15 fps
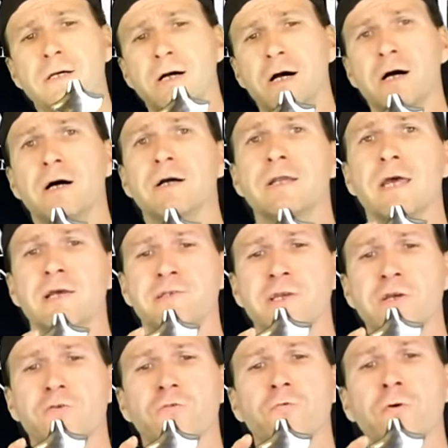Uh, it has a
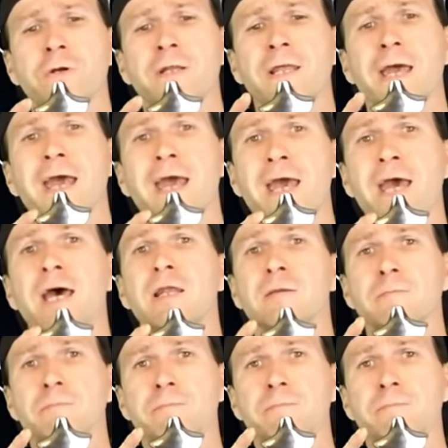crooked hat